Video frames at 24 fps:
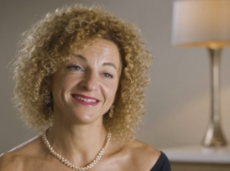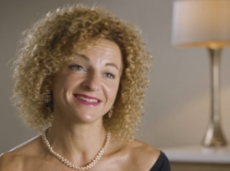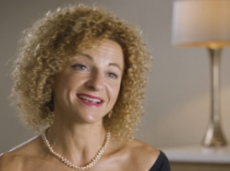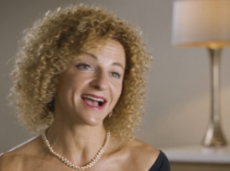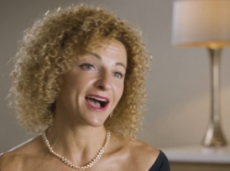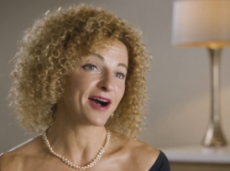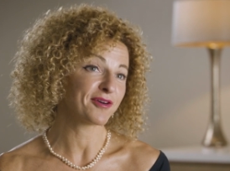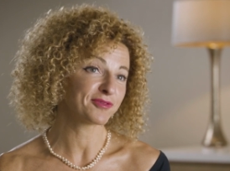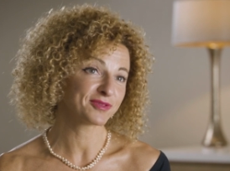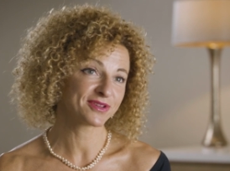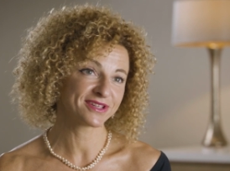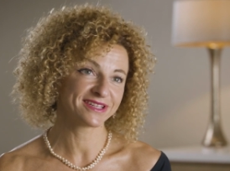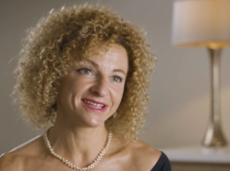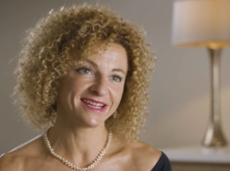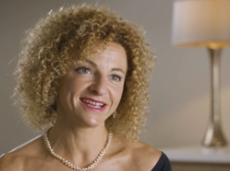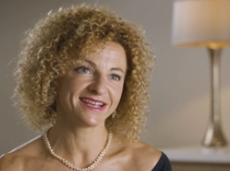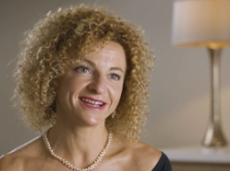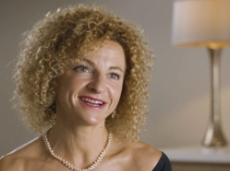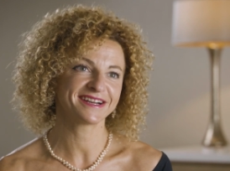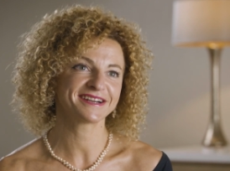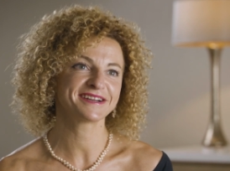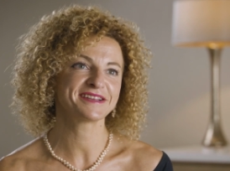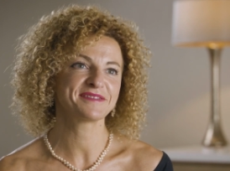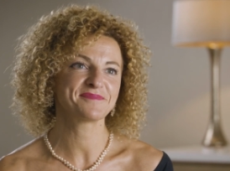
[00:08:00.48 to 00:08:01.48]
is out
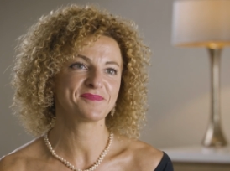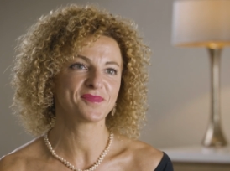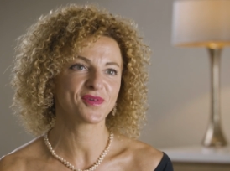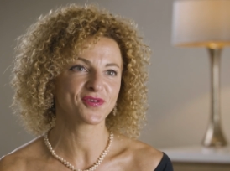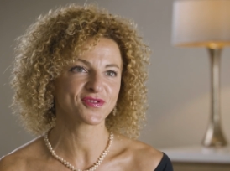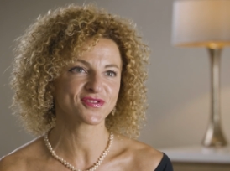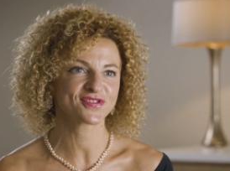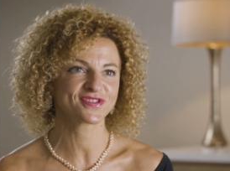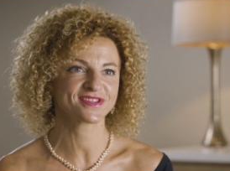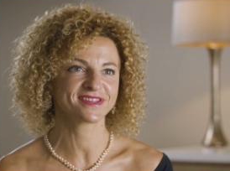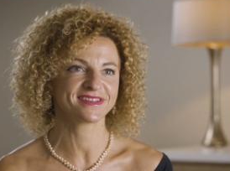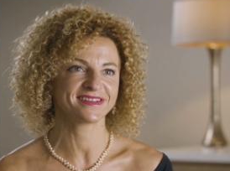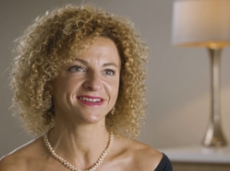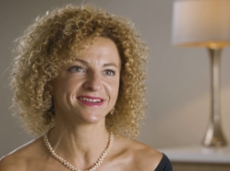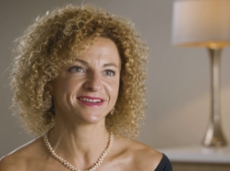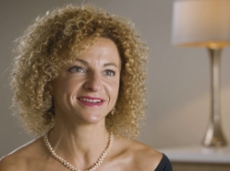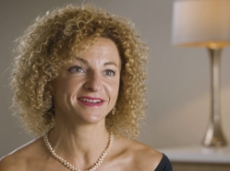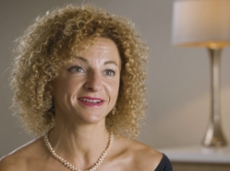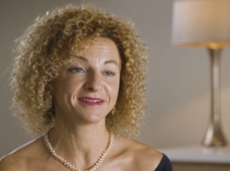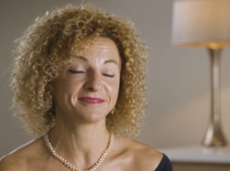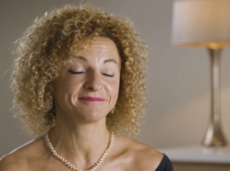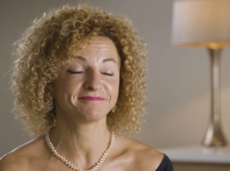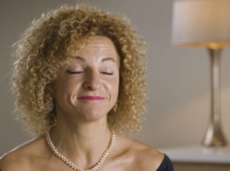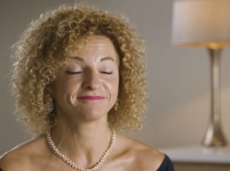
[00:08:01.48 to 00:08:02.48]
there in most
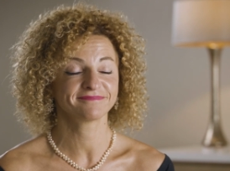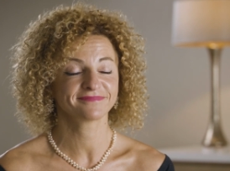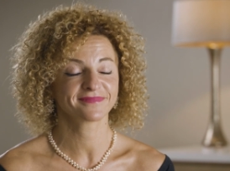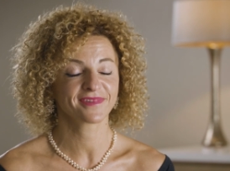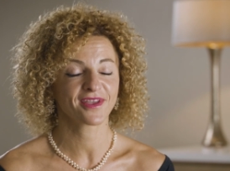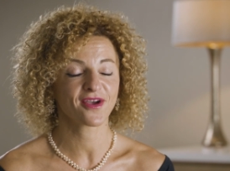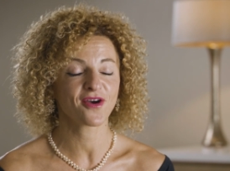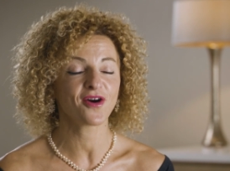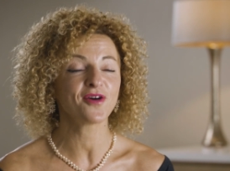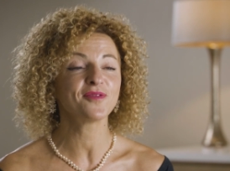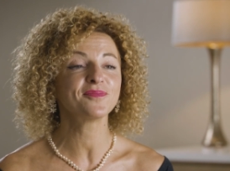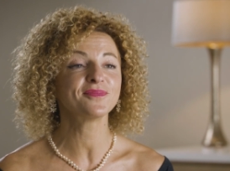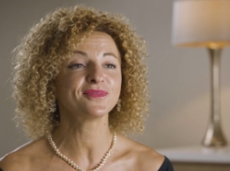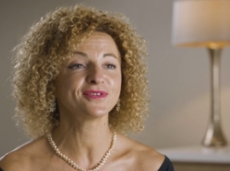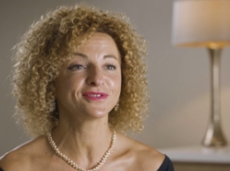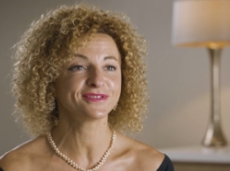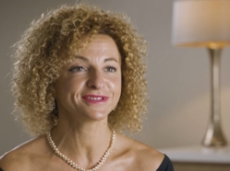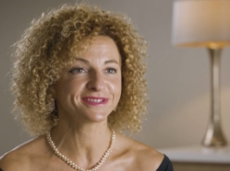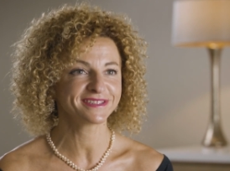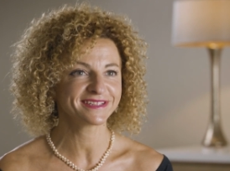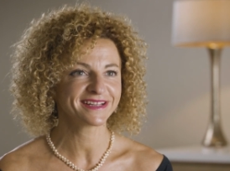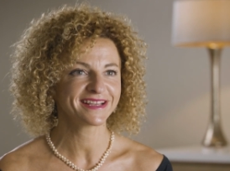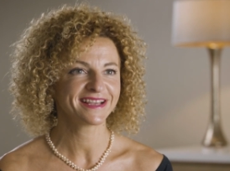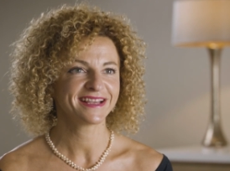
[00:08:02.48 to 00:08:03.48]
uh,
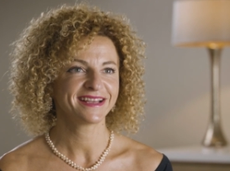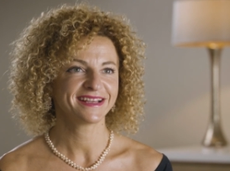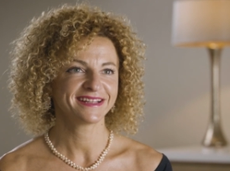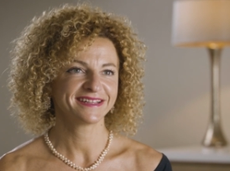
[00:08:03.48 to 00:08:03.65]
common,